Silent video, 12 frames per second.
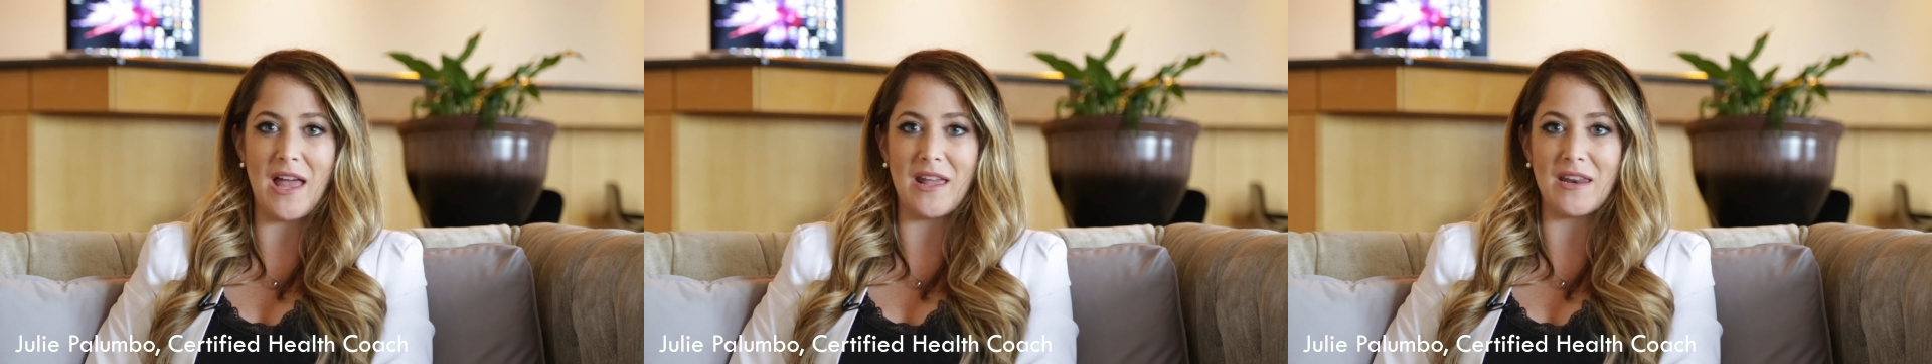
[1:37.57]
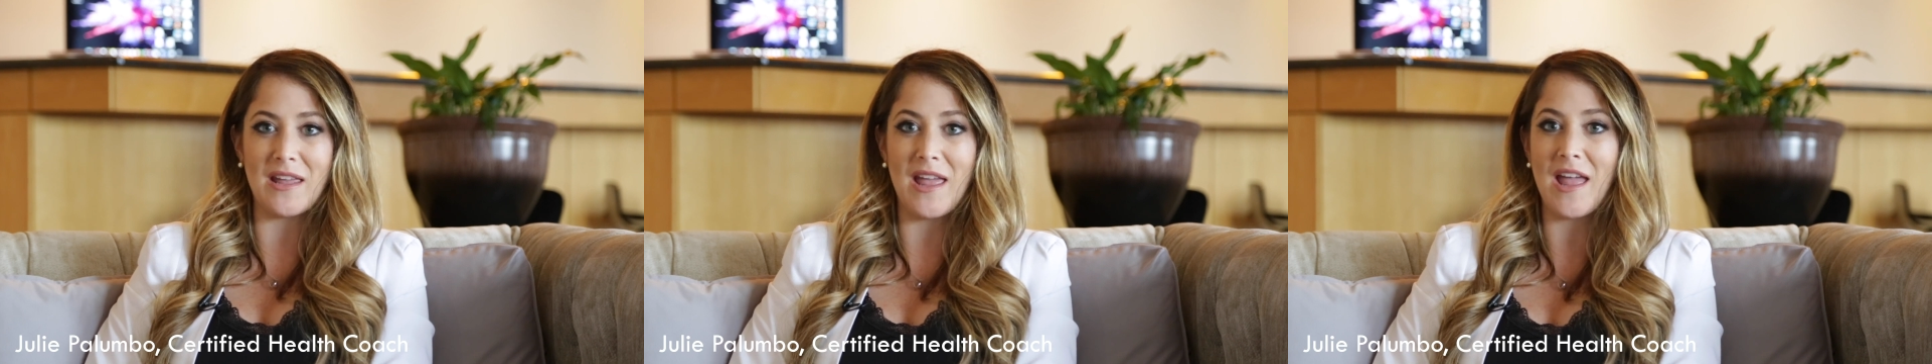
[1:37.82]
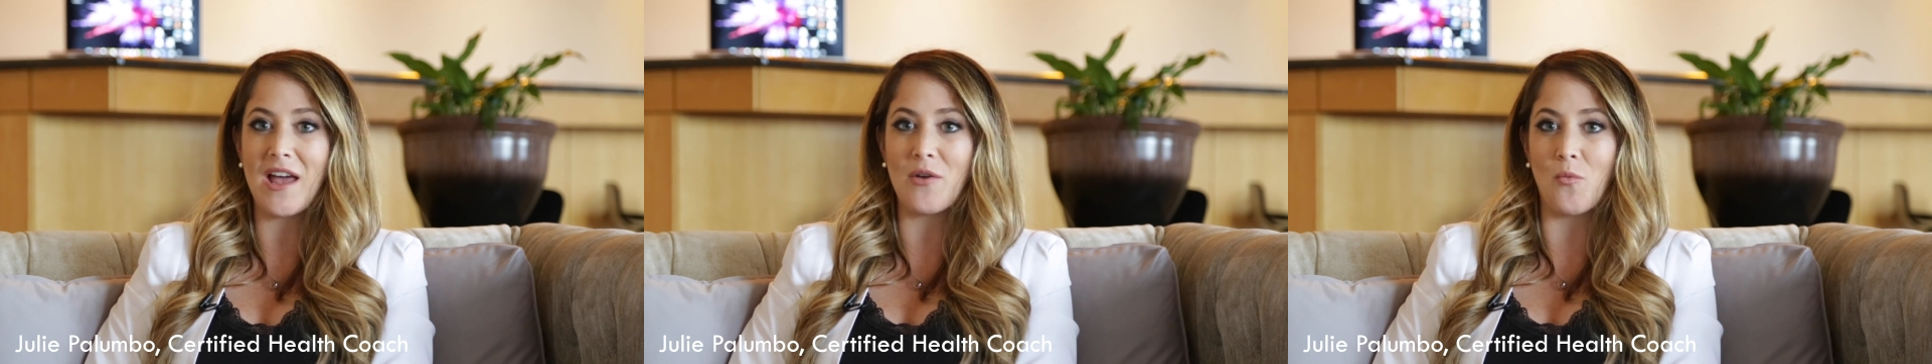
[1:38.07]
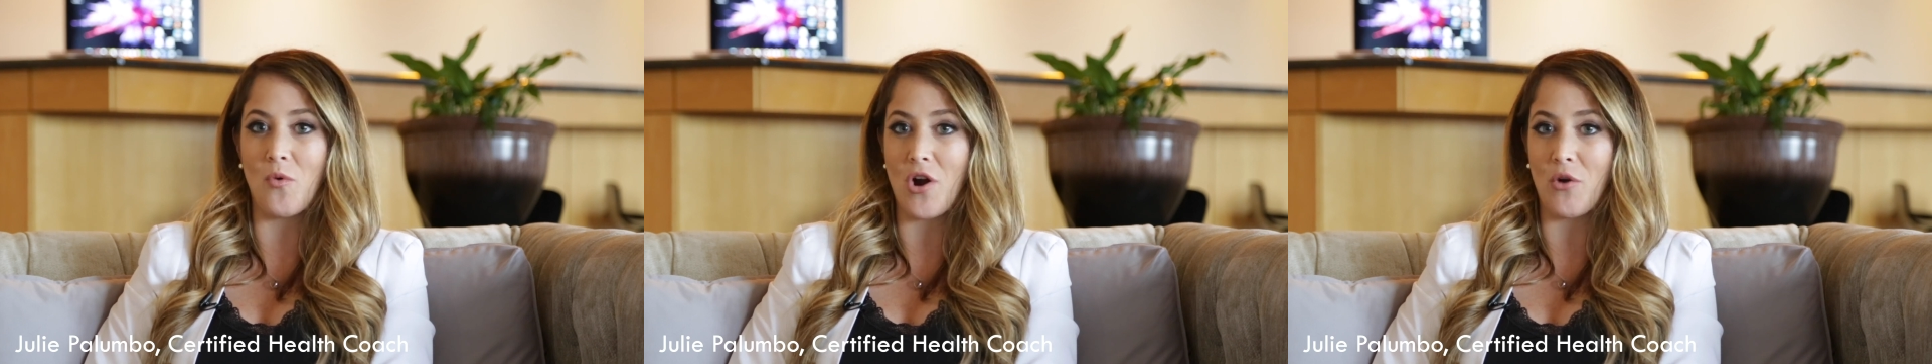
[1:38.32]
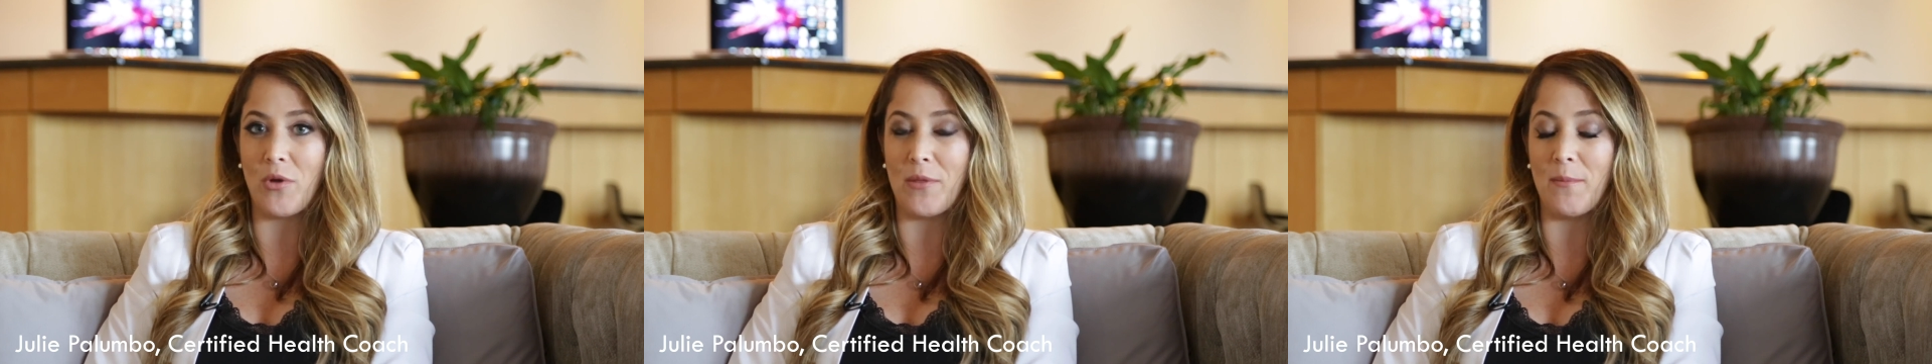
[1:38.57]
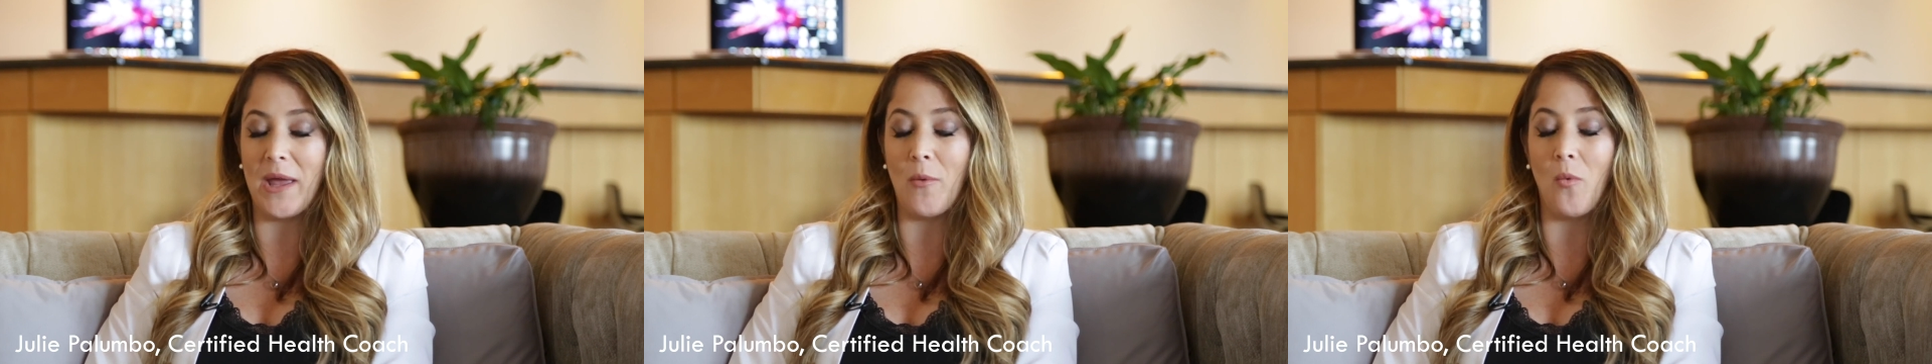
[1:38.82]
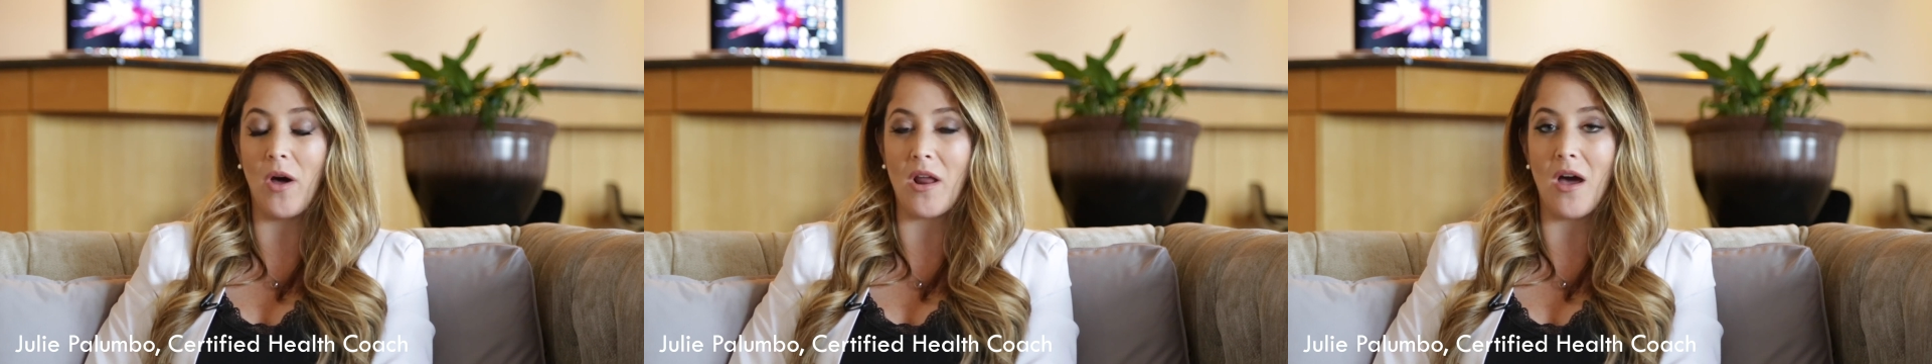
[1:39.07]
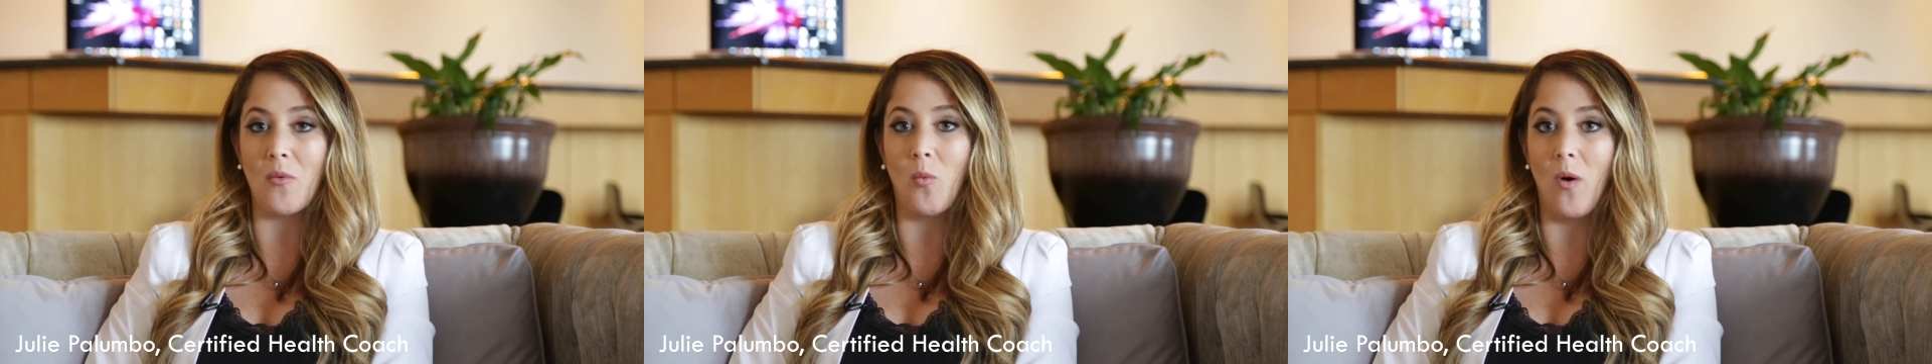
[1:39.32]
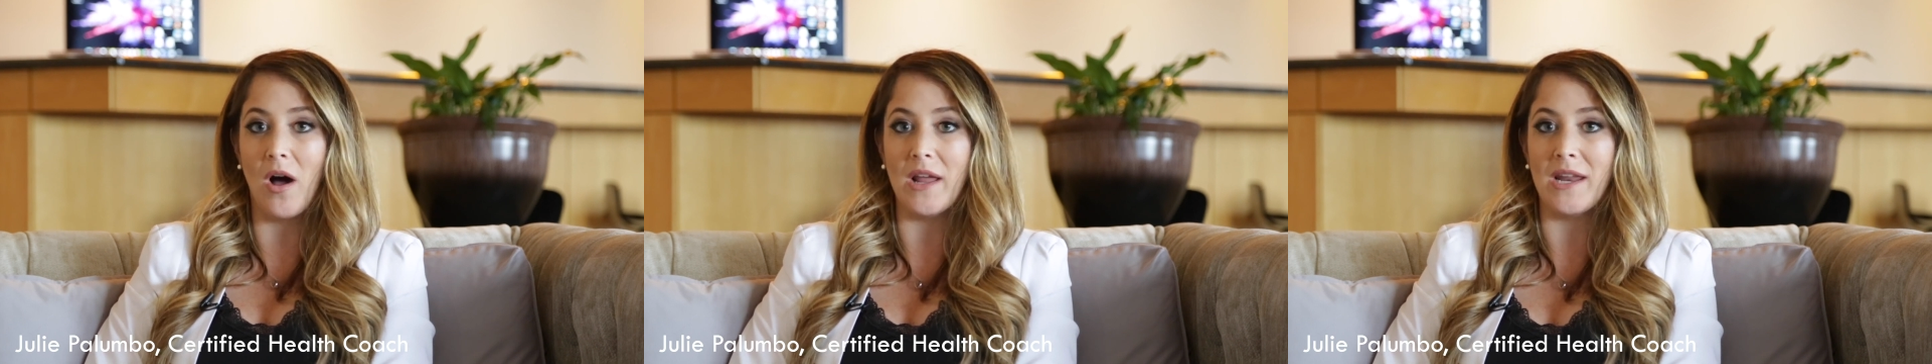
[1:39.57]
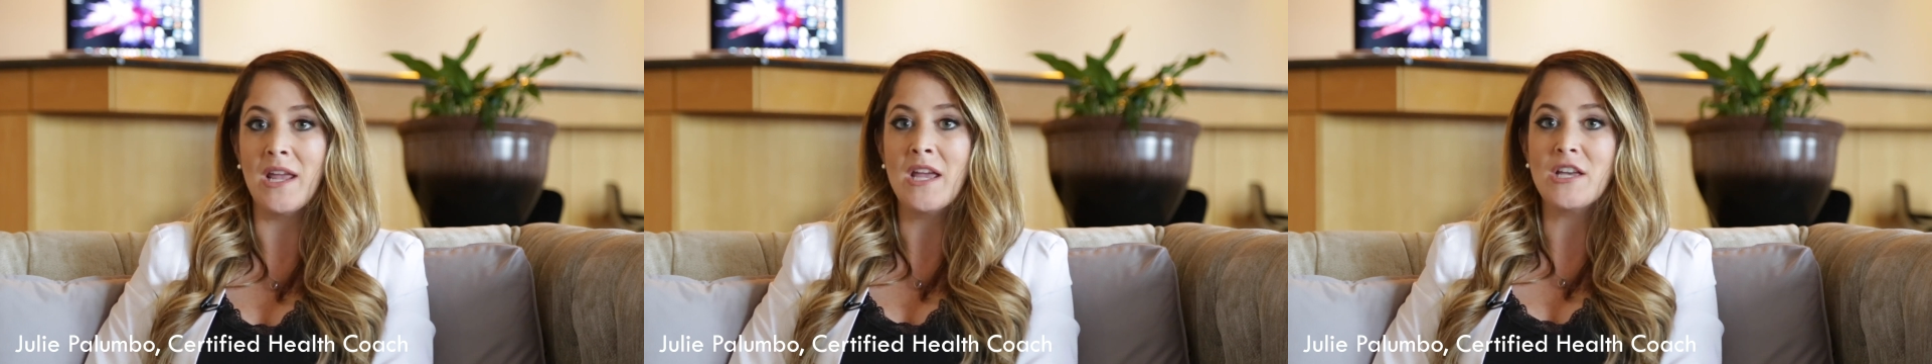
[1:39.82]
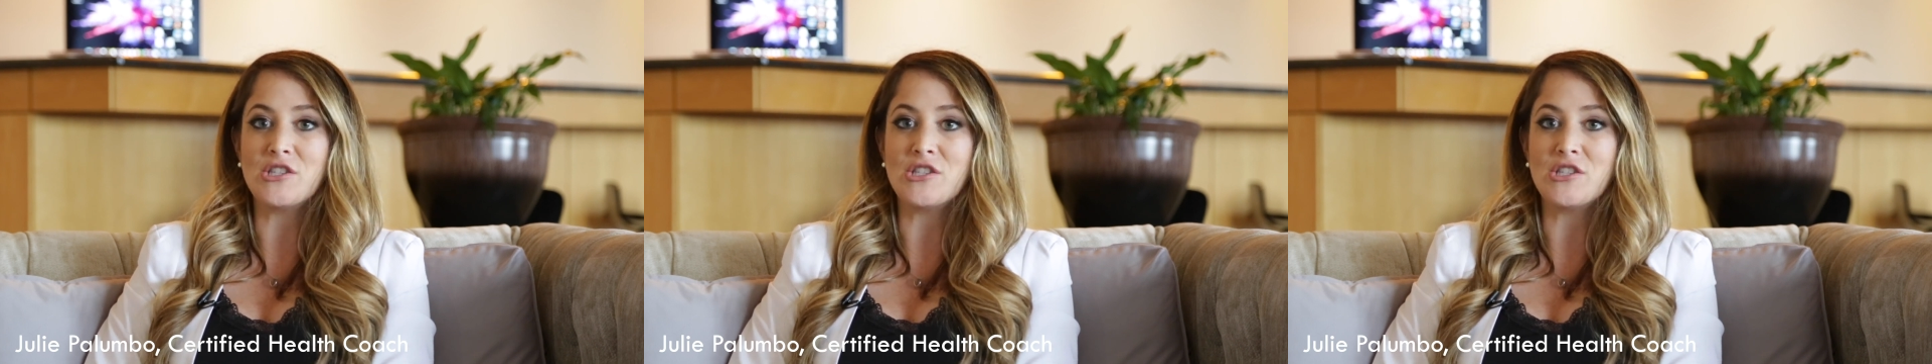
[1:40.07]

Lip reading: and can't work with me one-on-one.